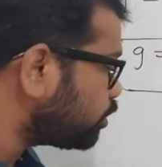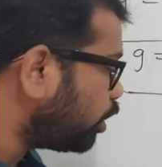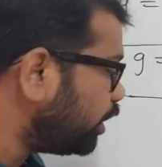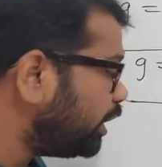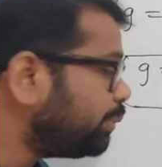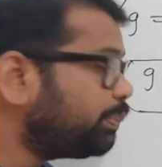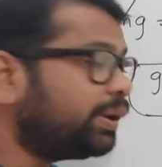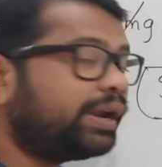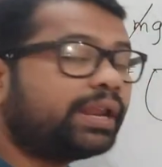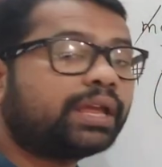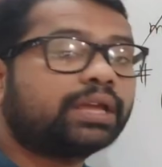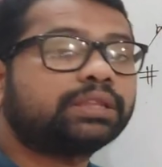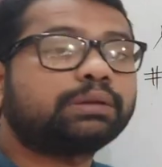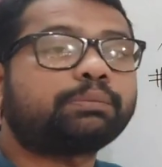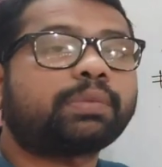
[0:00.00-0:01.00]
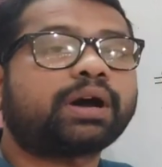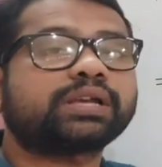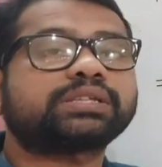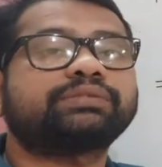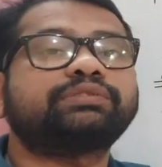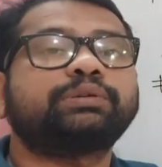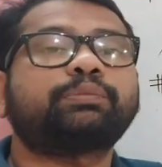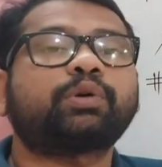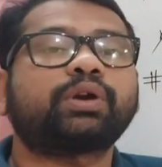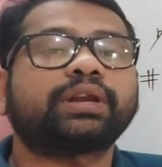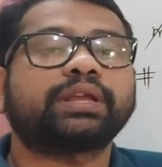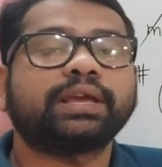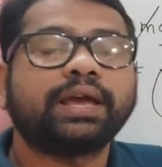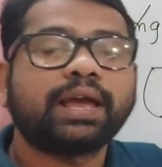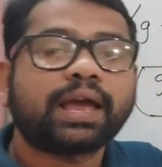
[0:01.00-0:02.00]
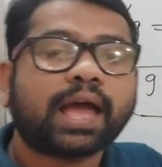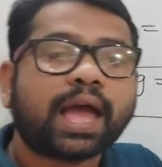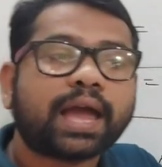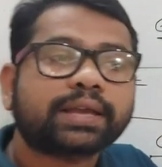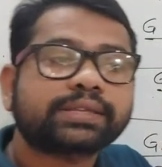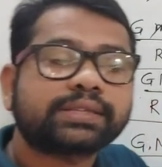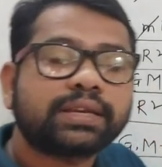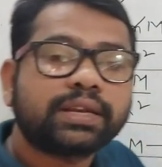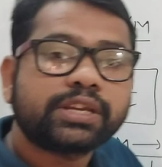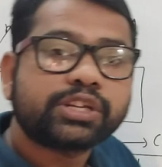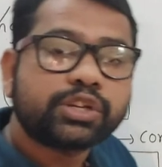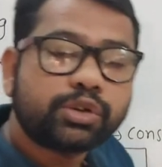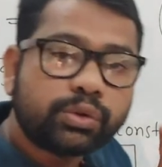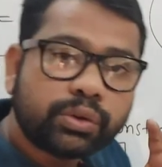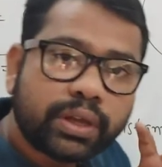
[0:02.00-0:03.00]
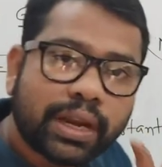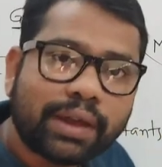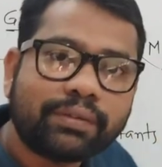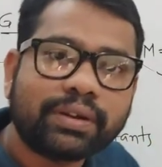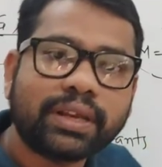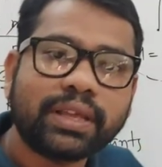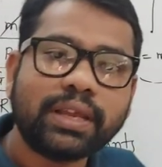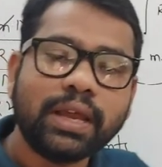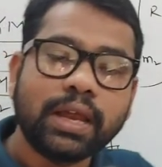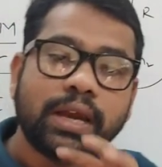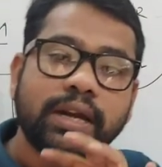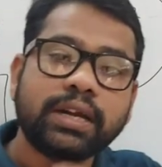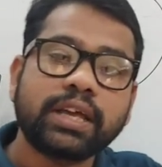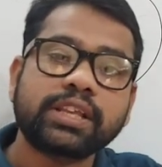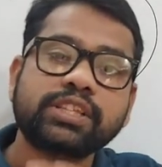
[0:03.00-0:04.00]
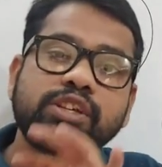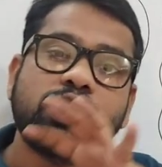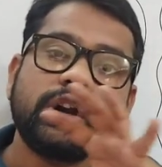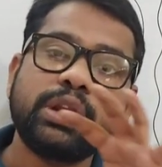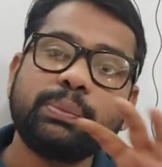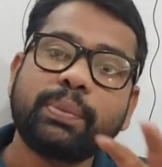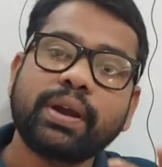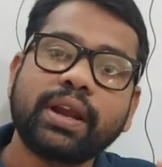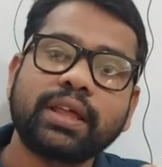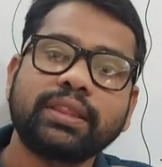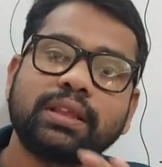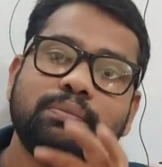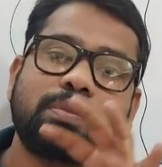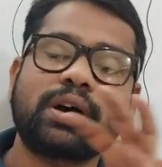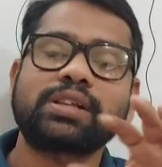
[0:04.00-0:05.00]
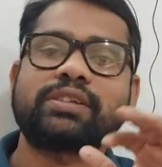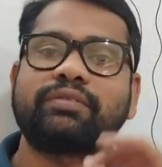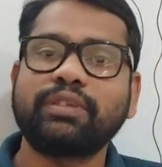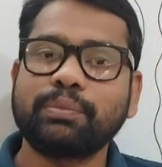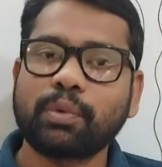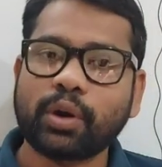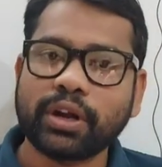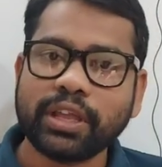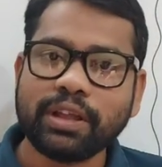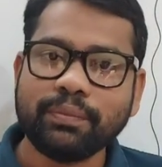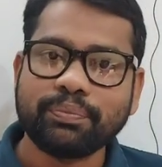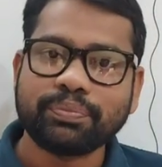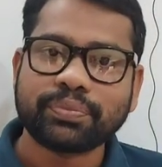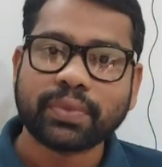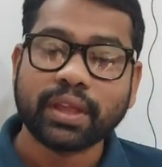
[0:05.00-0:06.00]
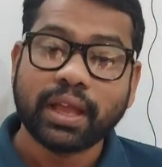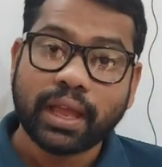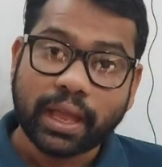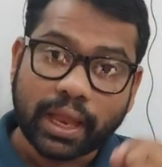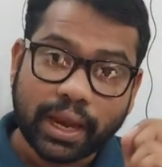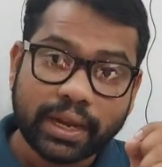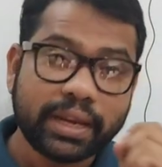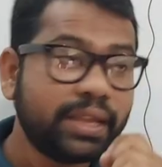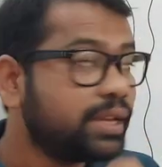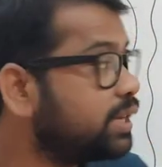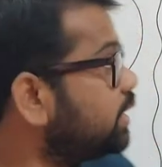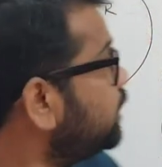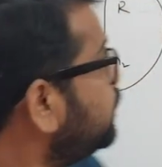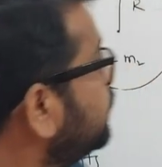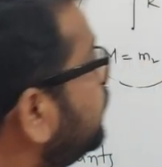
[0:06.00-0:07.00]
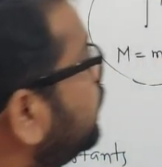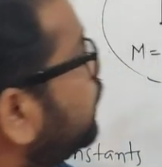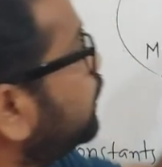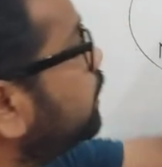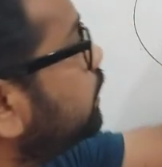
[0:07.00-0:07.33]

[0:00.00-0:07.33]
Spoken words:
is not depending on the mass of the body. Acceleration due to gravity does not depend on the mass of the body. And here,